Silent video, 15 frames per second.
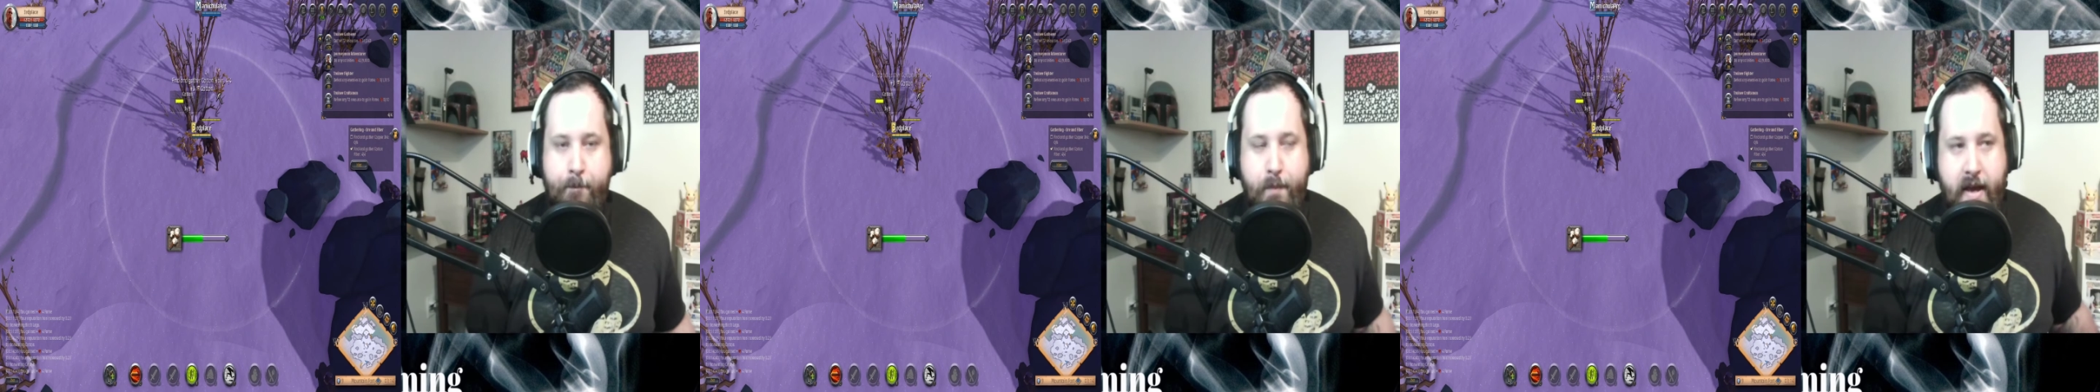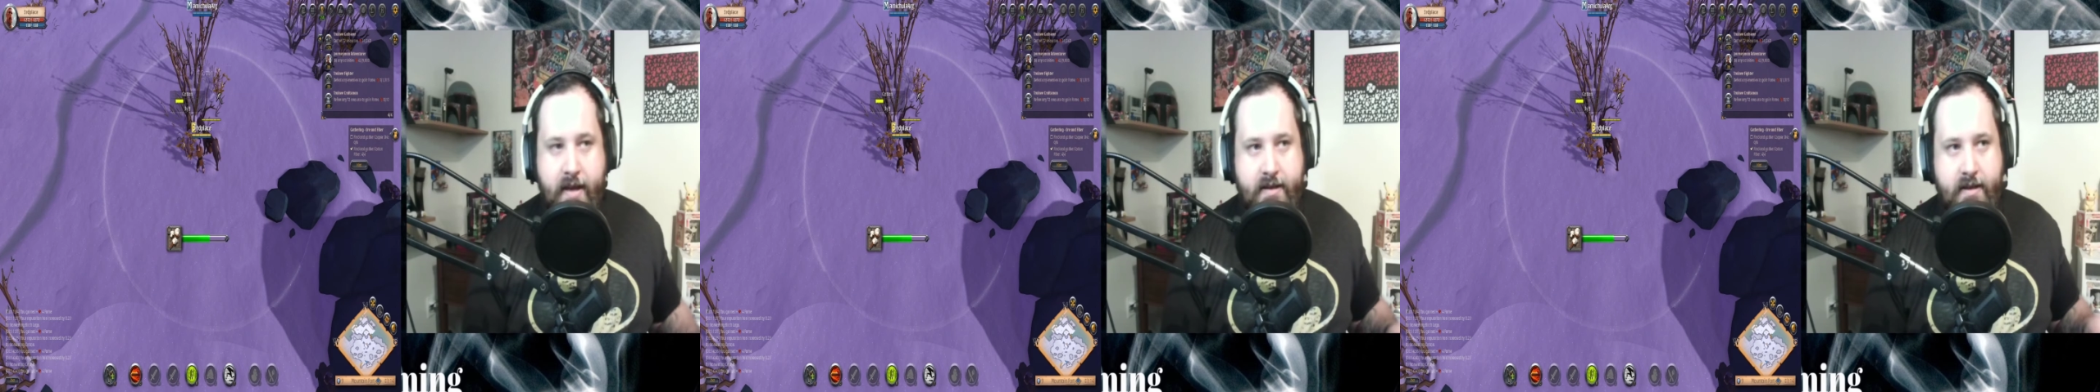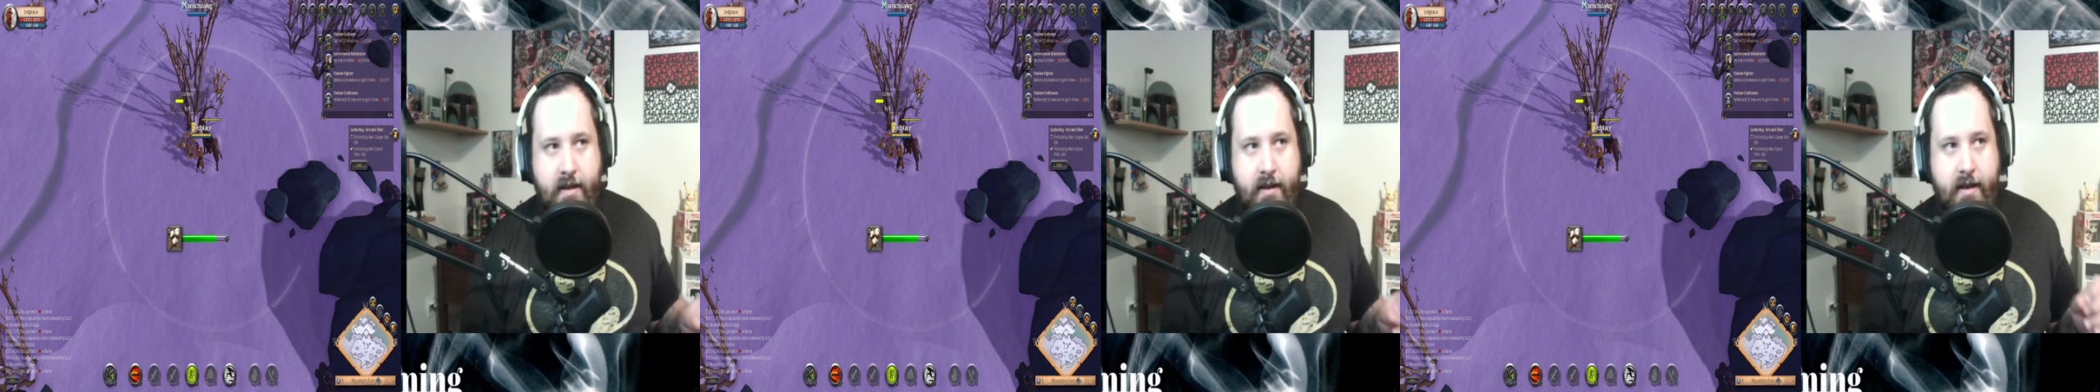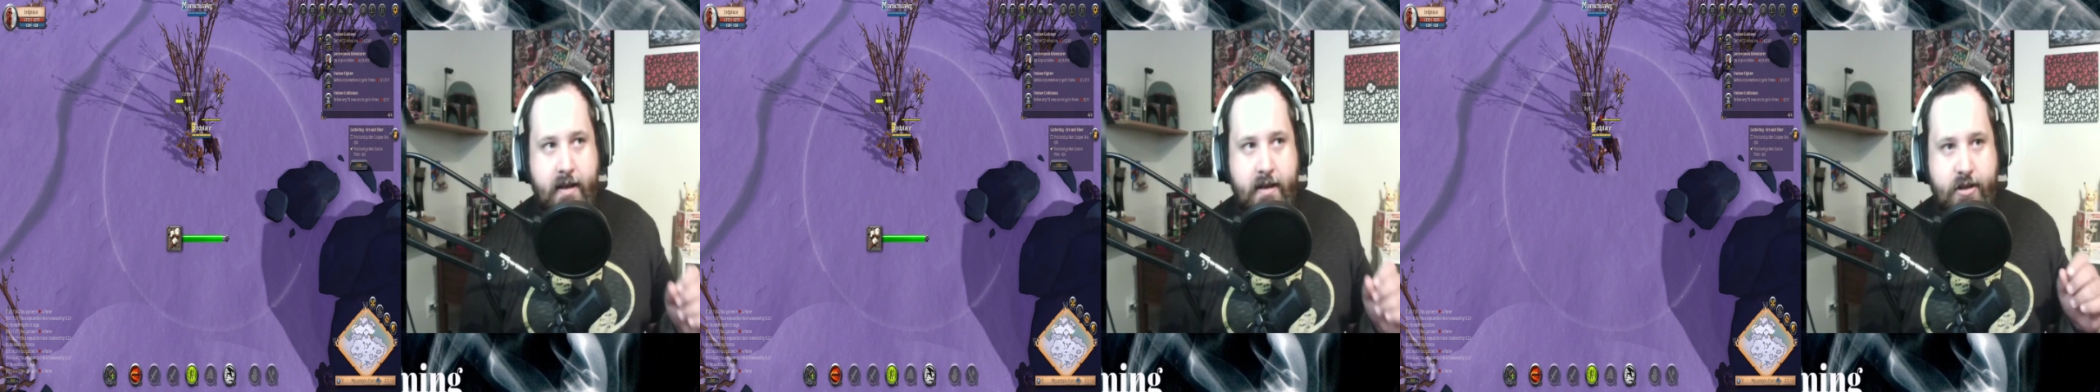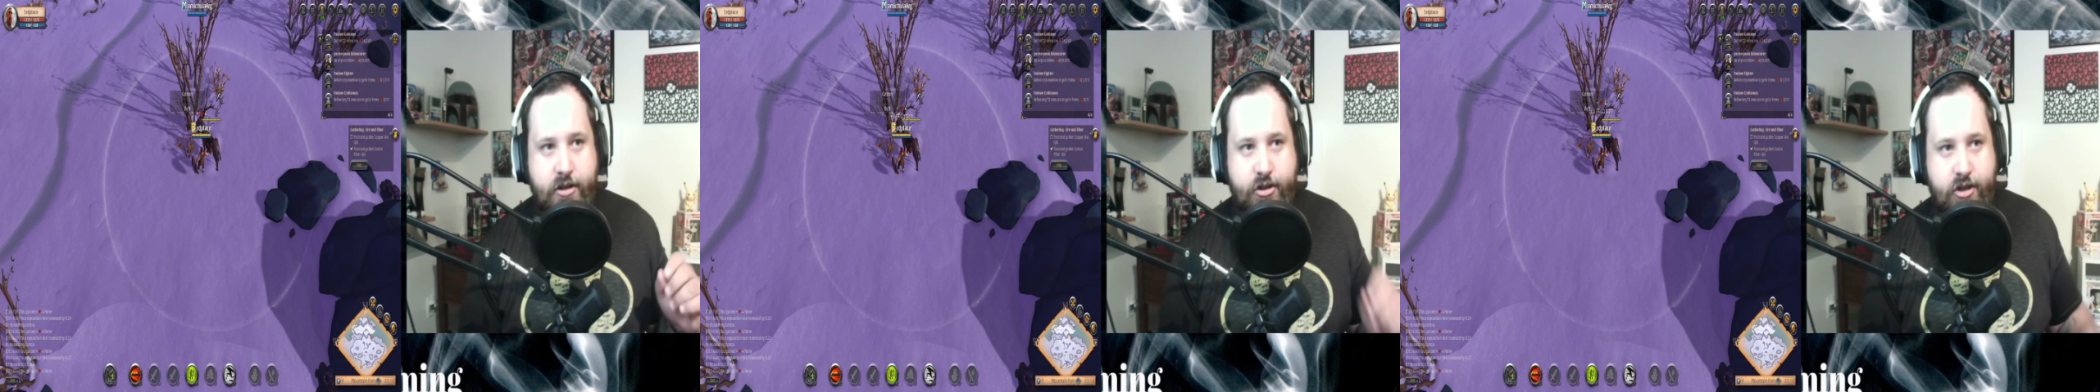Basically,
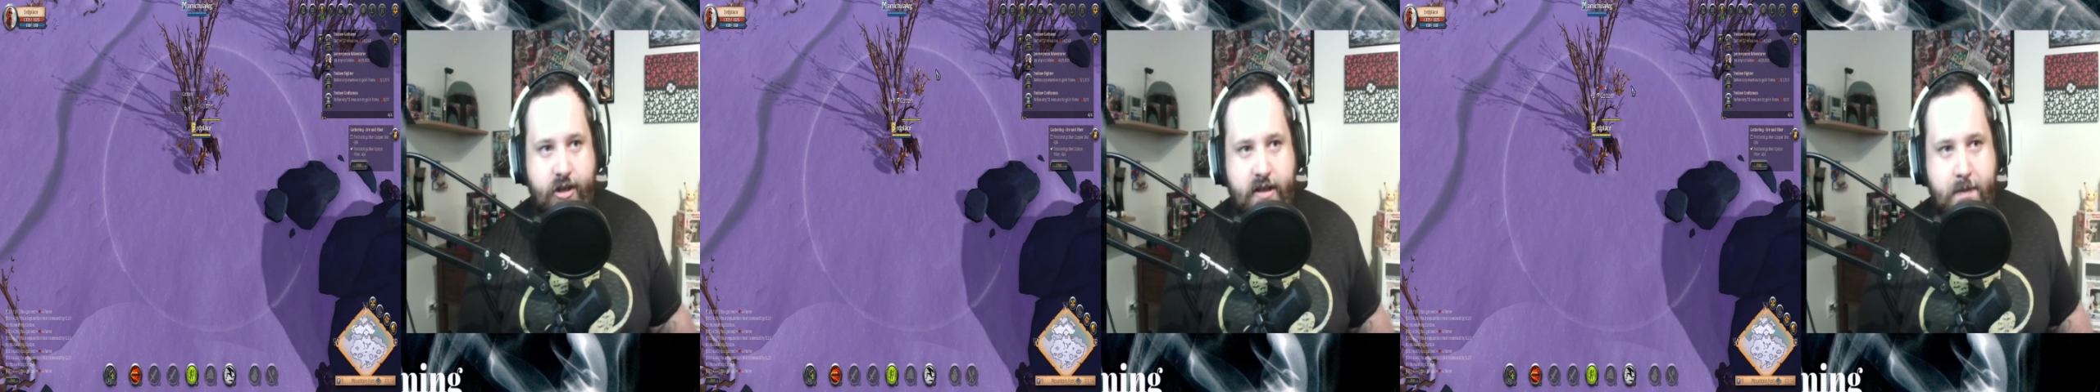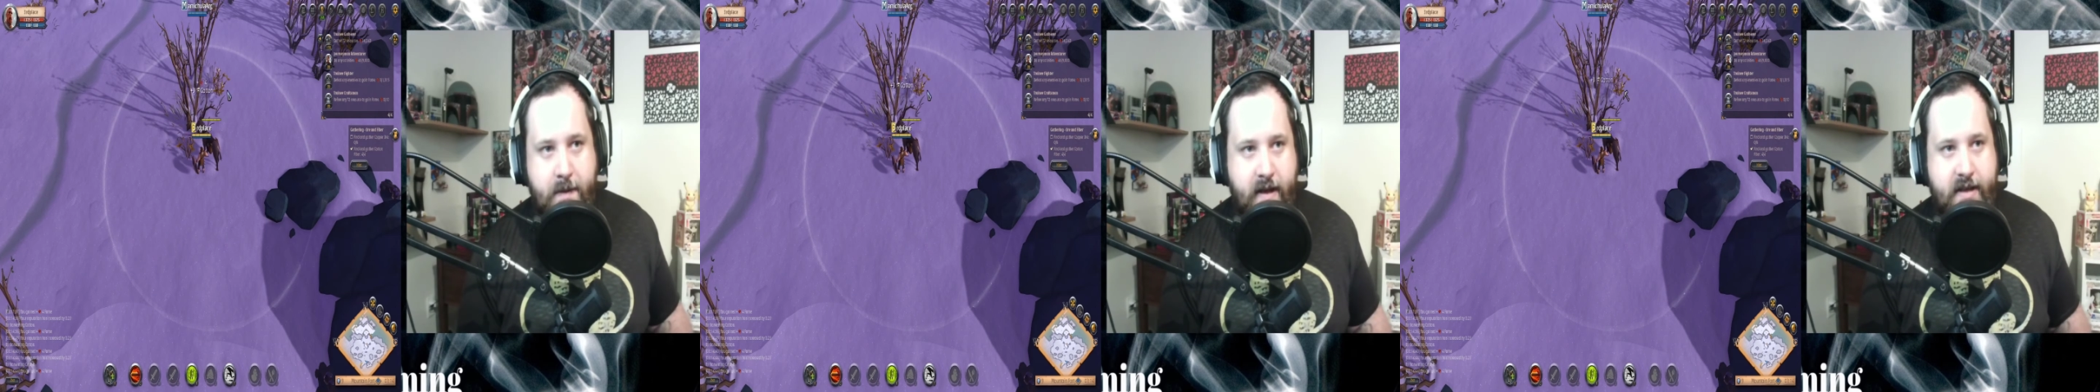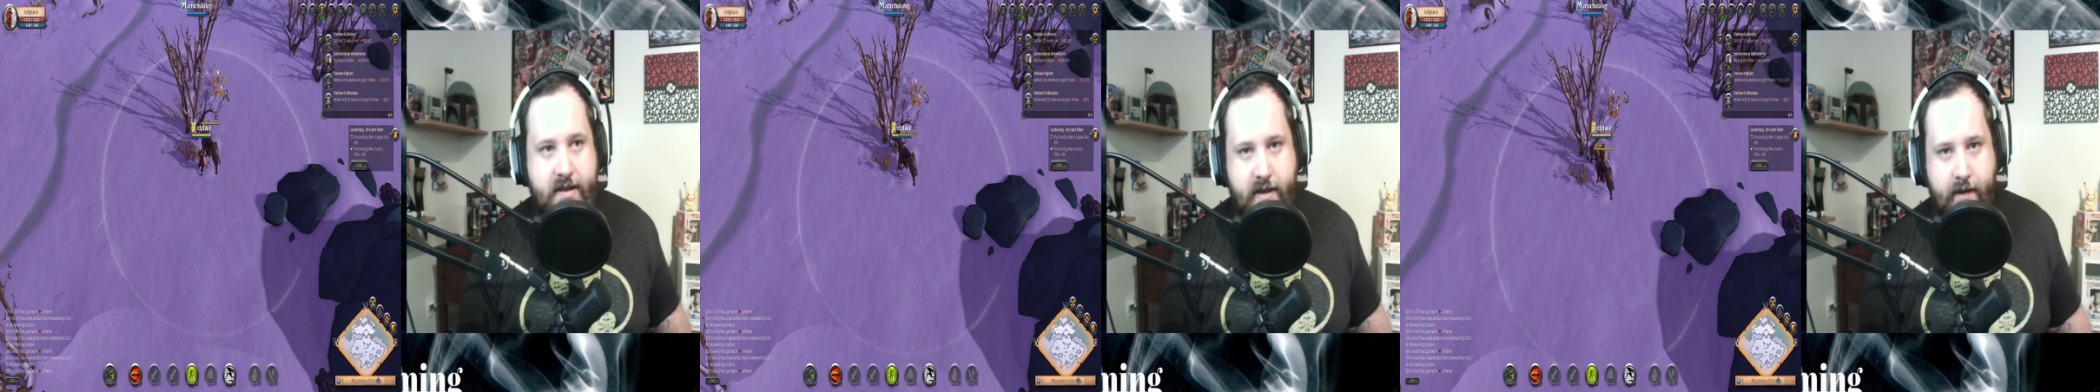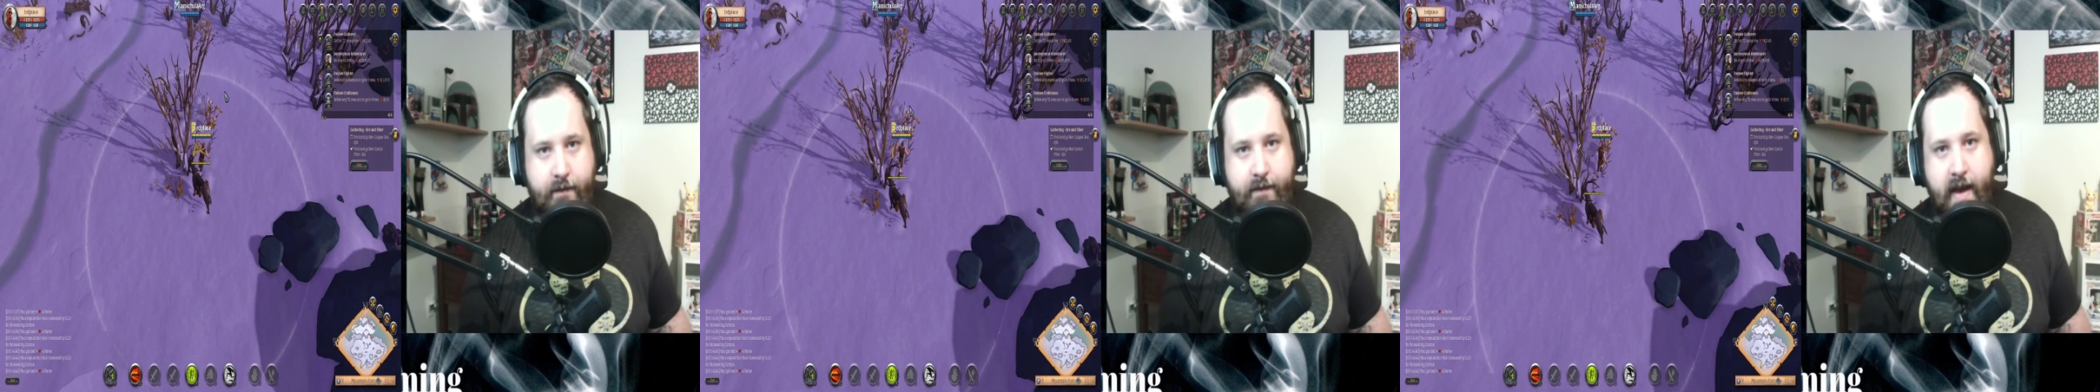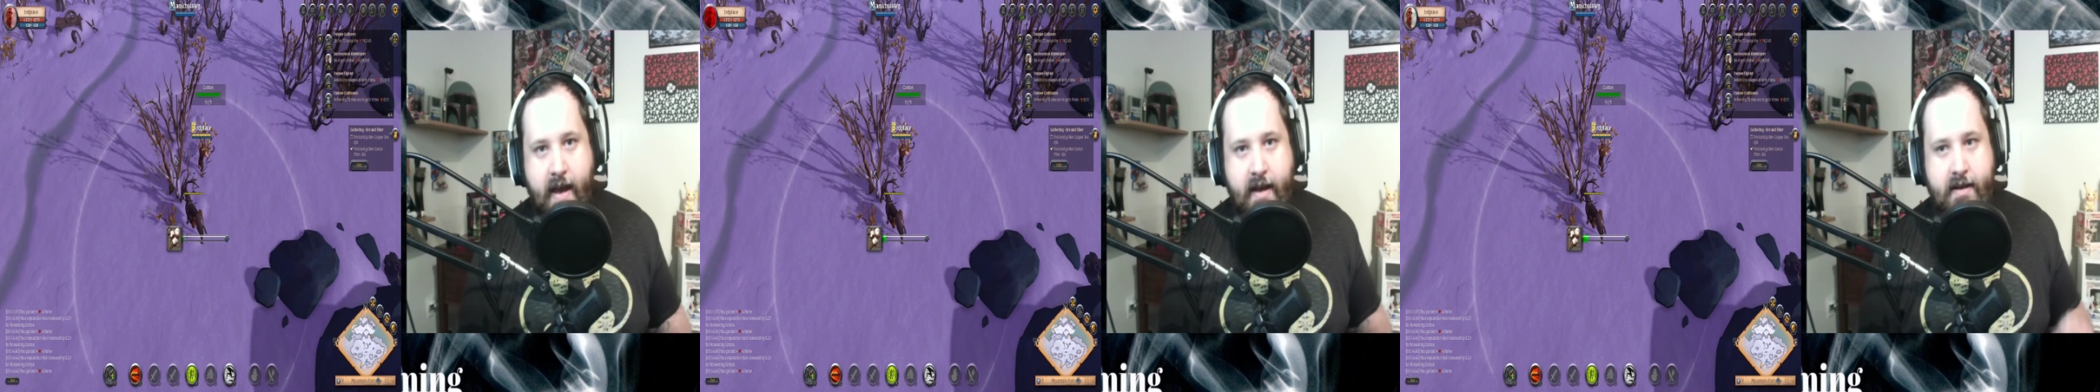just because of the
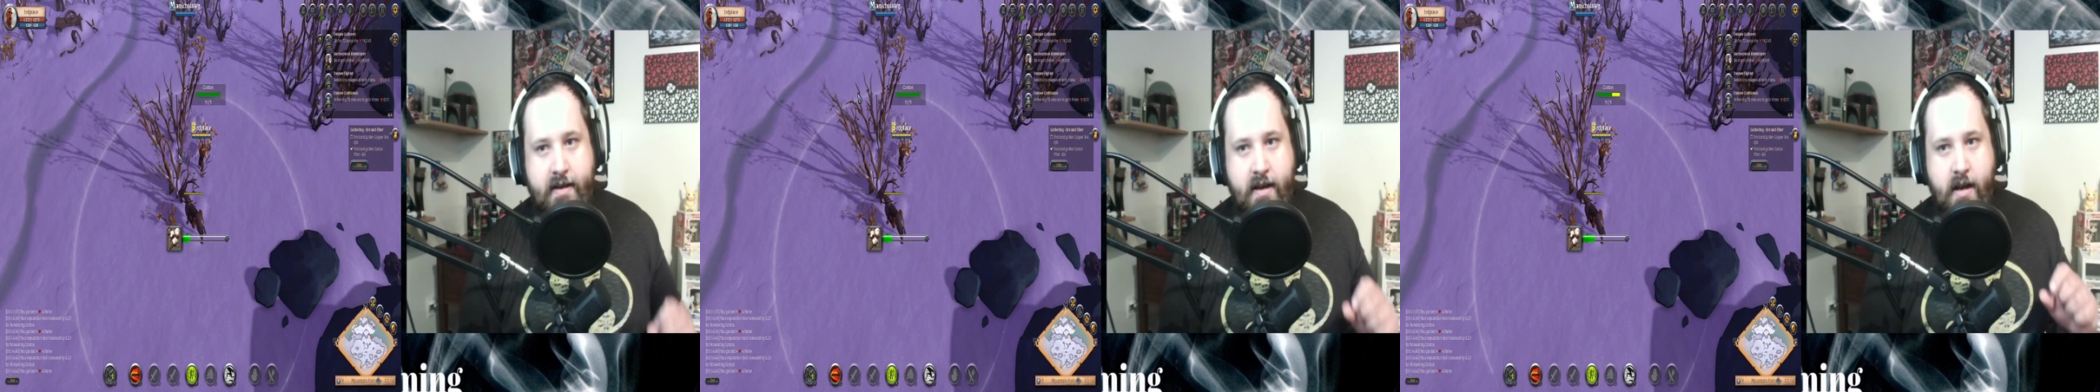fact